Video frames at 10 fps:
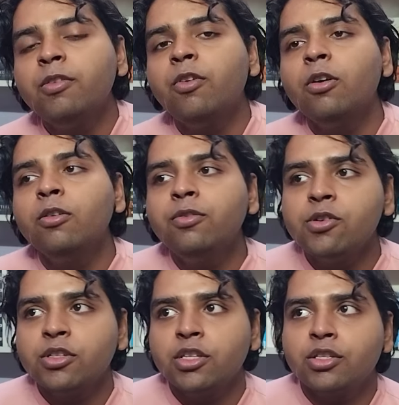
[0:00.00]
we follow
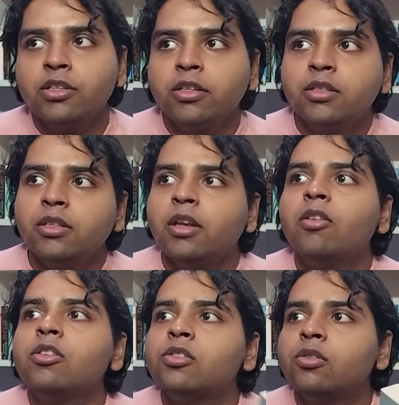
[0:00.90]
4 sisters and
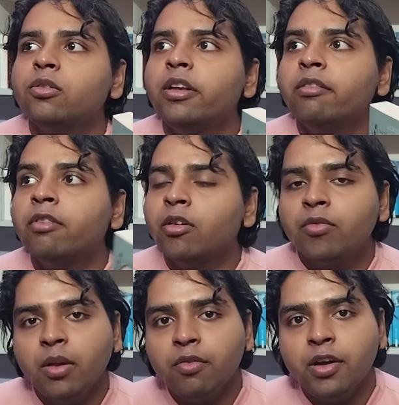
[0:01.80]
also one
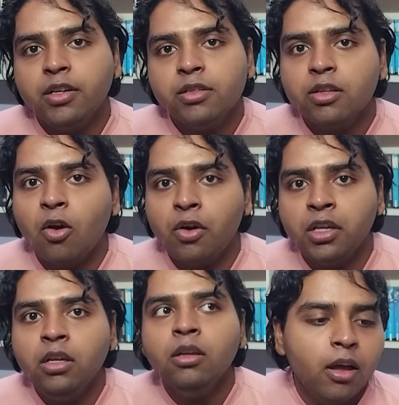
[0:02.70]
of their friends,
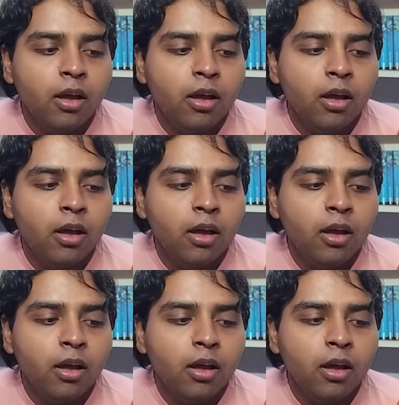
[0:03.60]
Laurie.